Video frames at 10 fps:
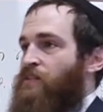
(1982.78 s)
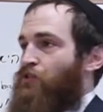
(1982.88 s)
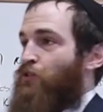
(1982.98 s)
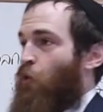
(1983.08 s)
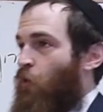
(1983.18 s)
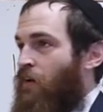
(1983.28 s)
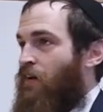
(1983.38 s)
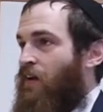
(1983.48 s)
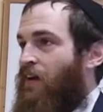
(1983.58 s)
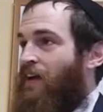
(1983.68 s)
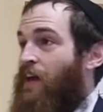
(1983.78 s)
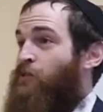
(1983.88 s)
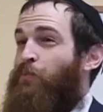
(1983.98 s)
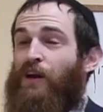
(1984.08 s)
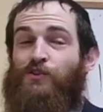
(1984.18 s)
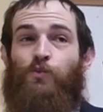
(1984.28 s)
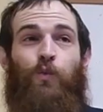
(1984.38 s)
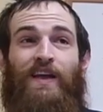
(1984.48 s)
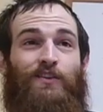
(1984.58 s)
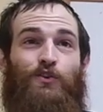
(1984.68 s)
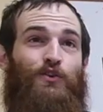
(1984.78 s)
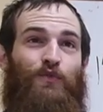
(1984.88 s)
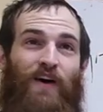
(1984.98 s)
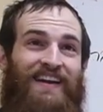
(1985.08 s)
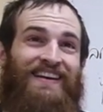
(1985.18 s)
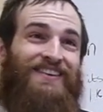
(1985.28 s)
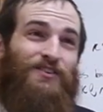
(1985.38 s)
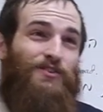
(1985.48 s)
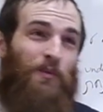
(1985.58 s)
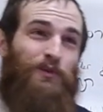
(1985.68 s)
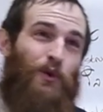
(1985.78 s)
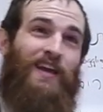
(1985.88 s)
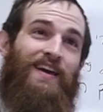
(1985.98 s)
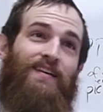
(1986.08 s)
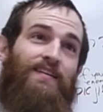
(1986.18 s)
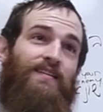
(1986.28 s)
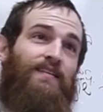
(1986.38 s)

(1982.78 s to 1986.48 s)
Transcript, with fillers: place you look is because when you find it, you stop looking.